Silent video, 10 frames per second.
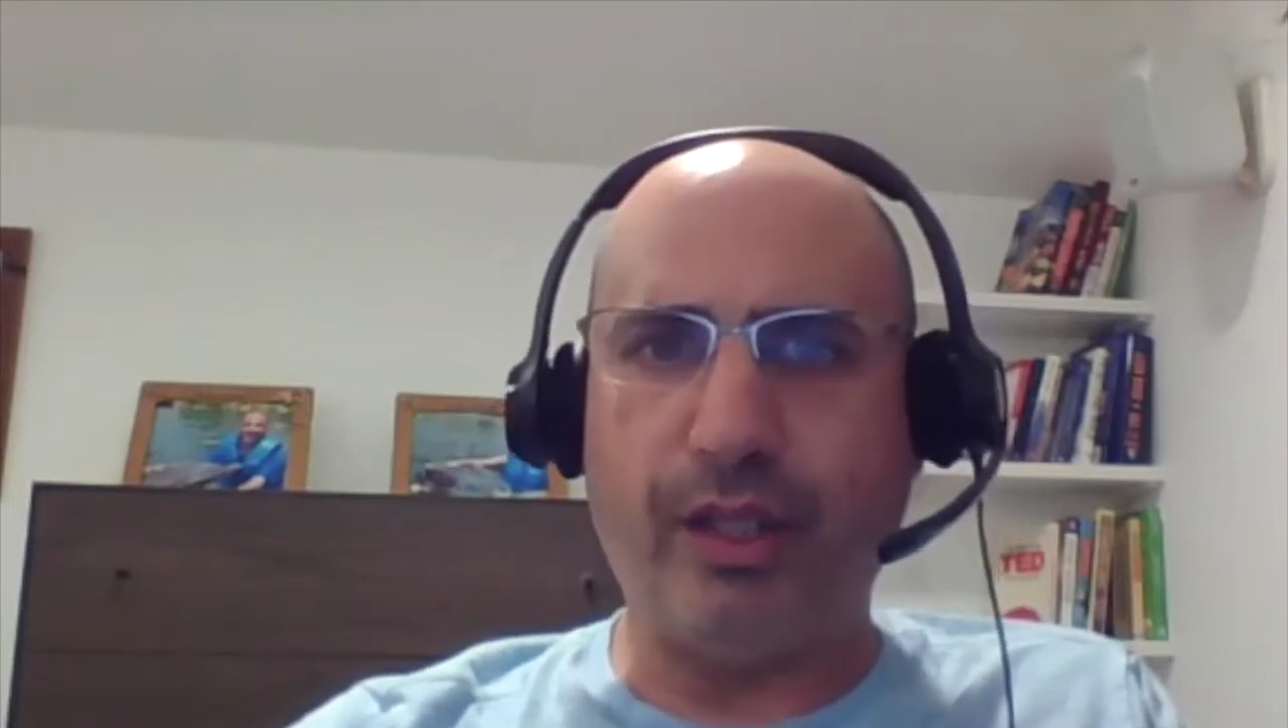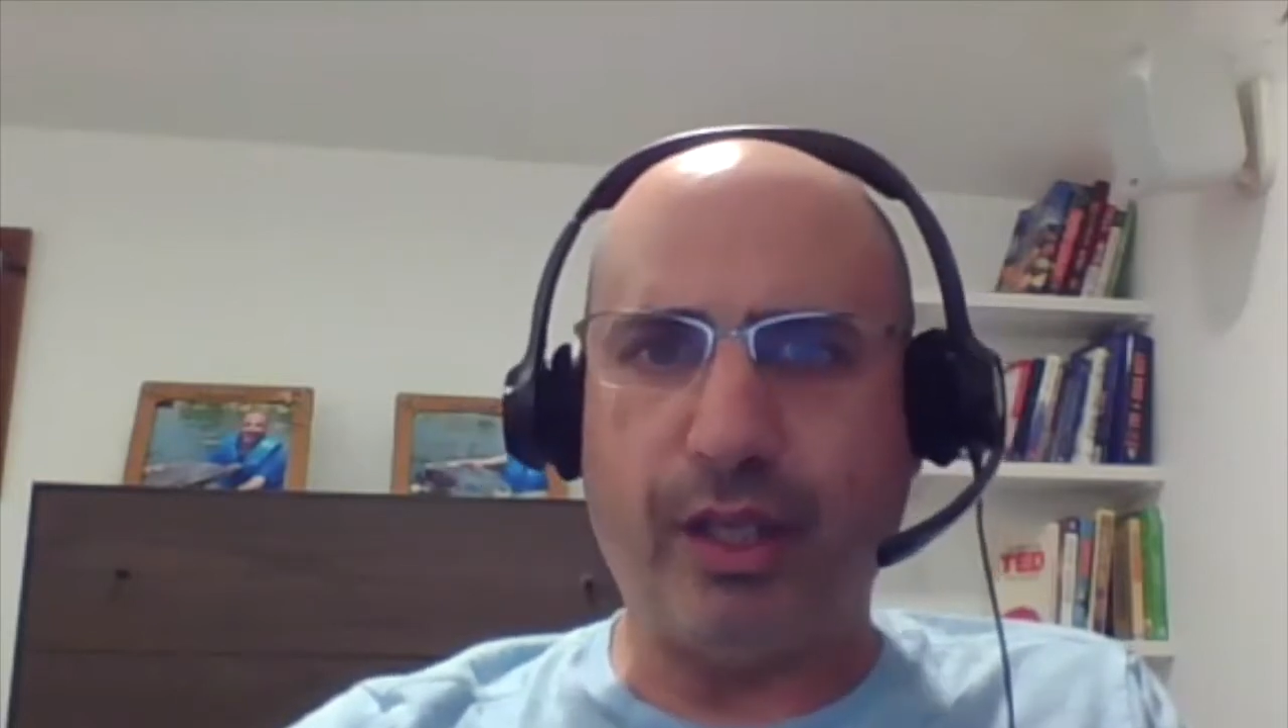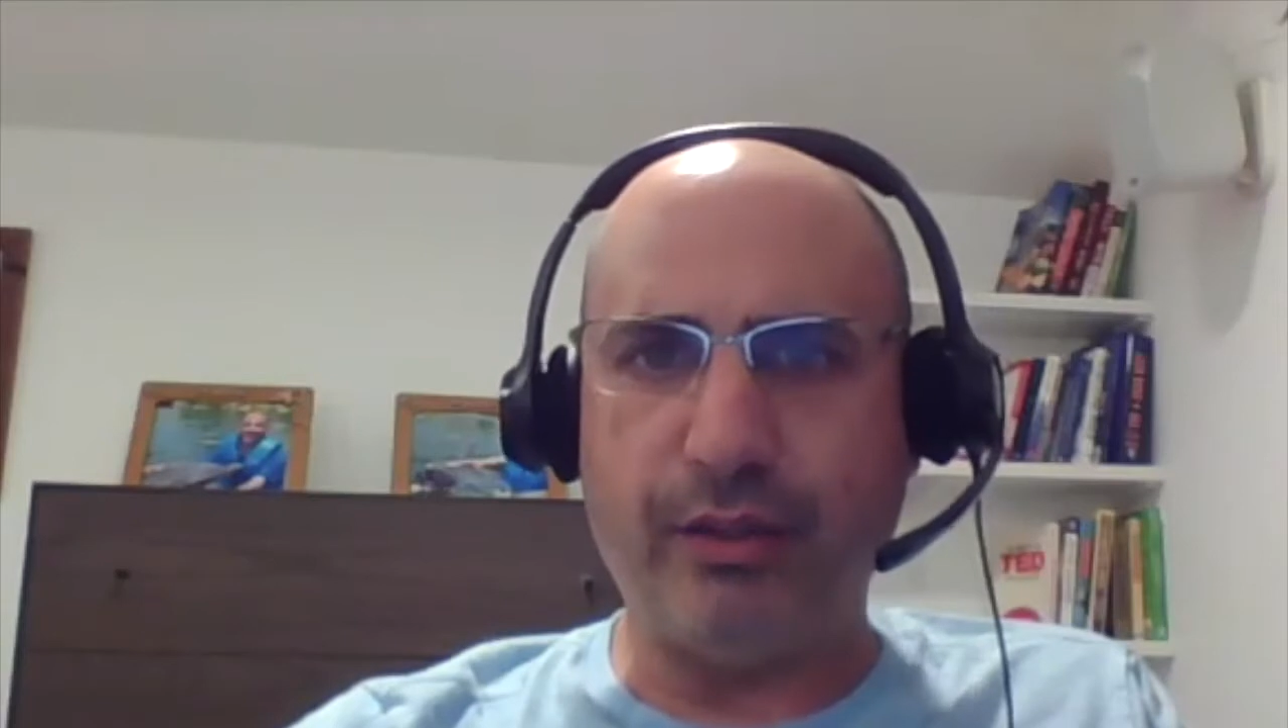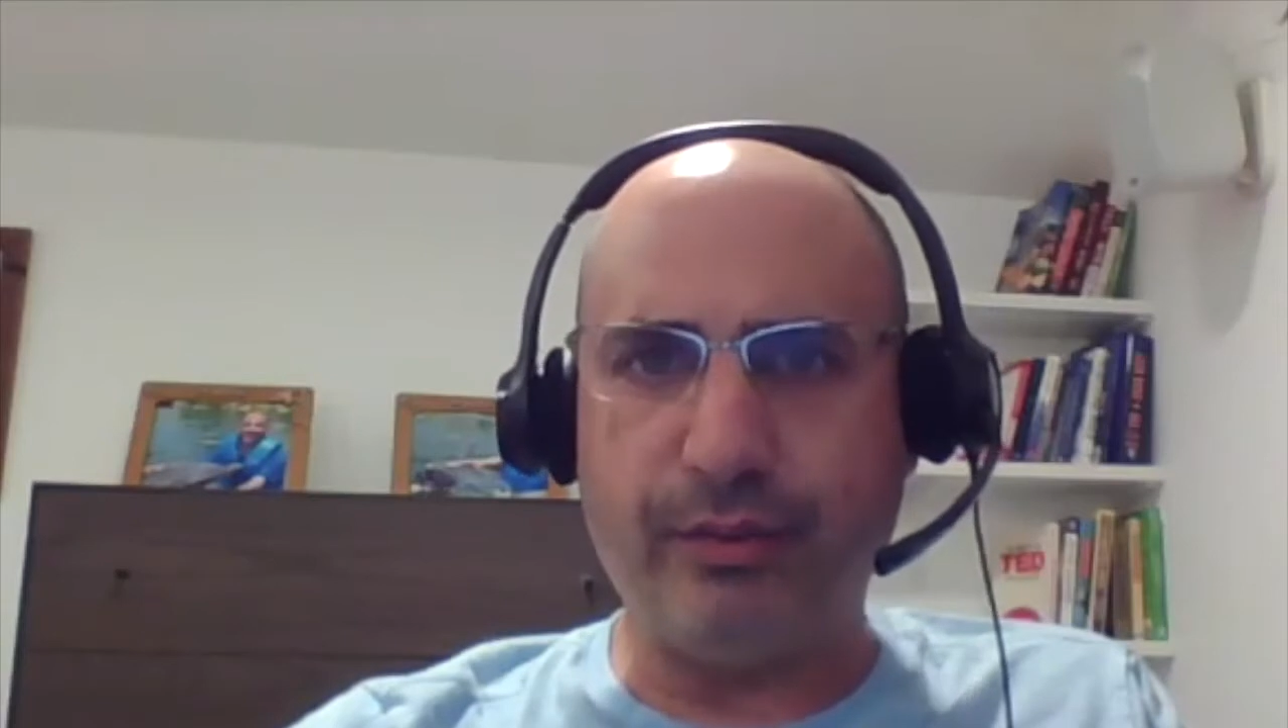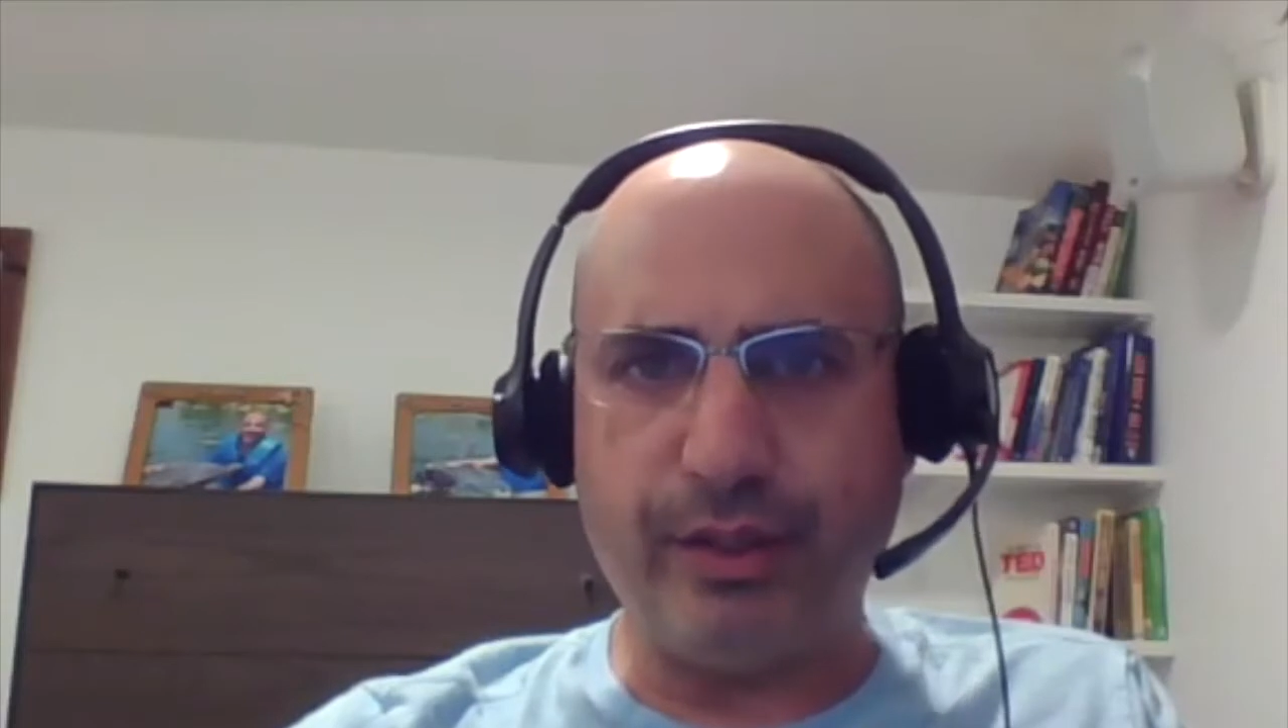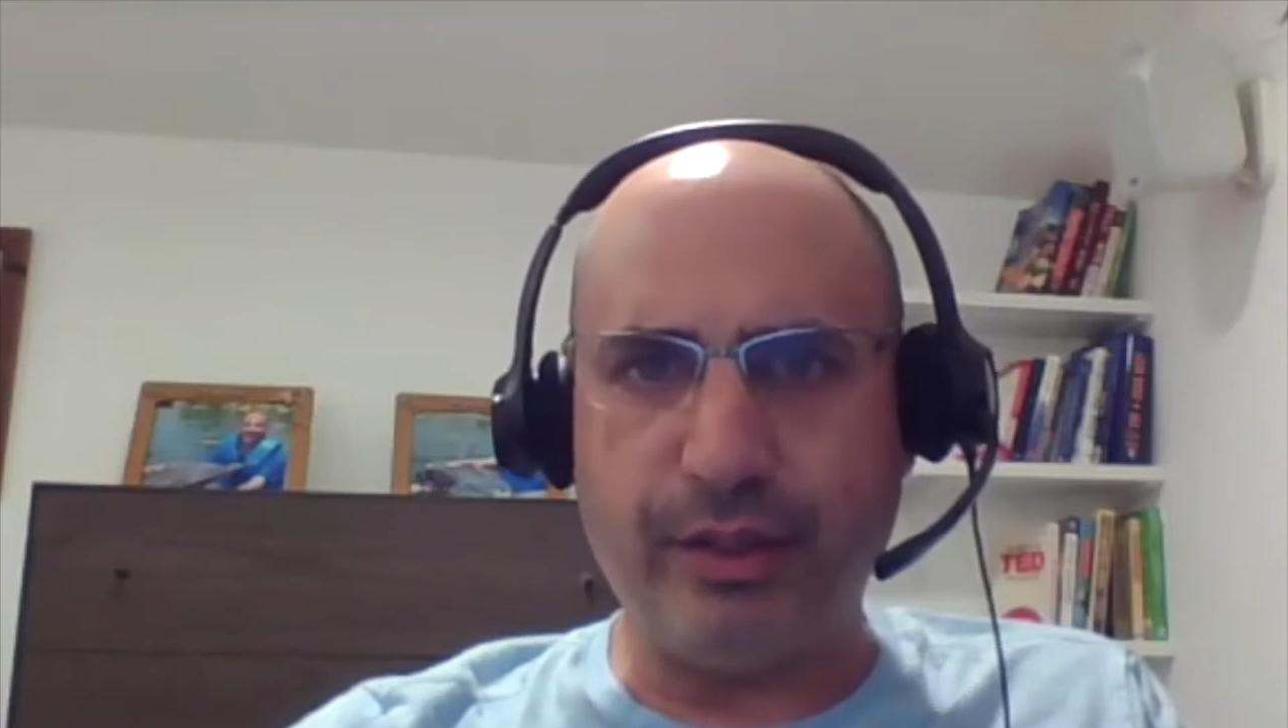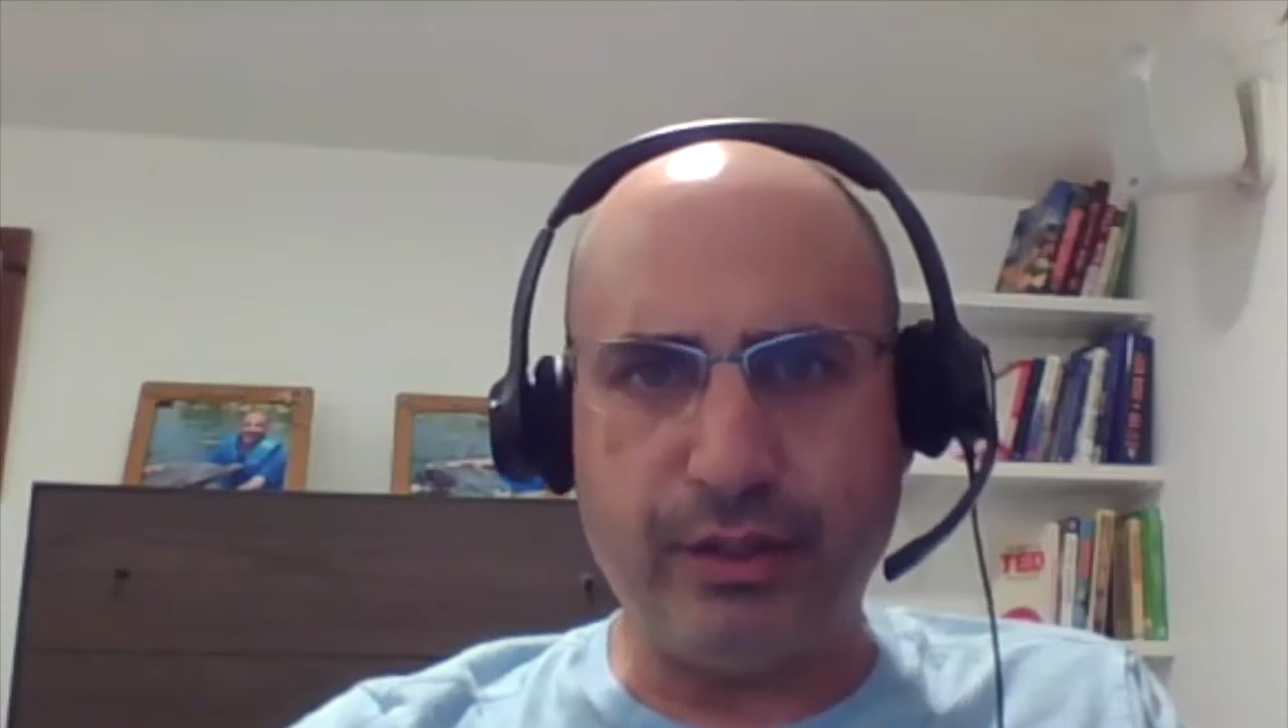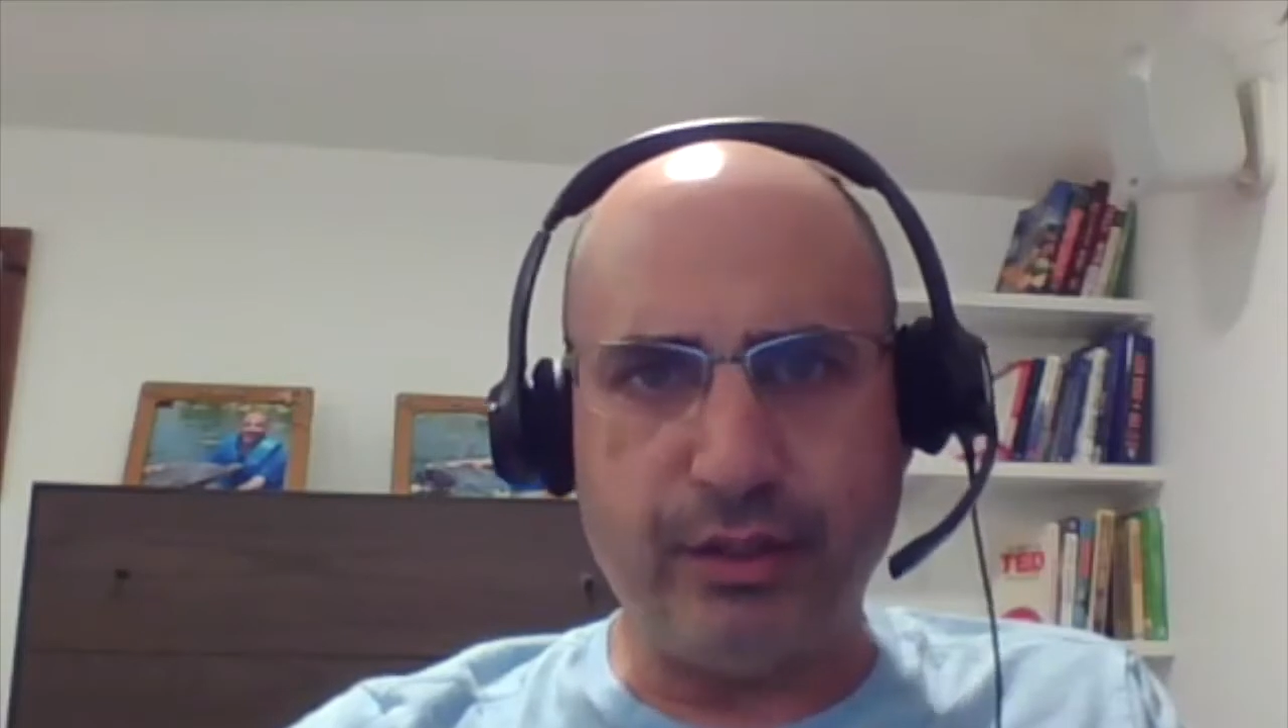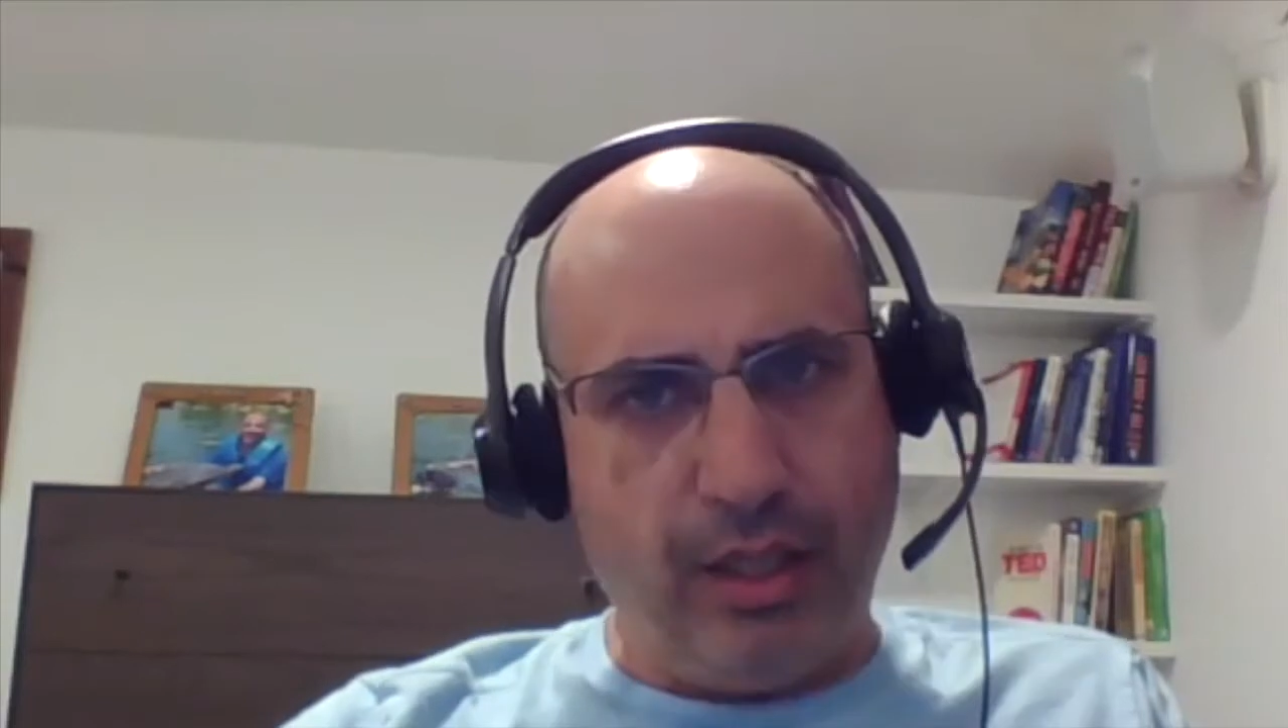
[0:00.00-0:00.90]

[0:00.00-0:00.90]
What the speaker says: countries,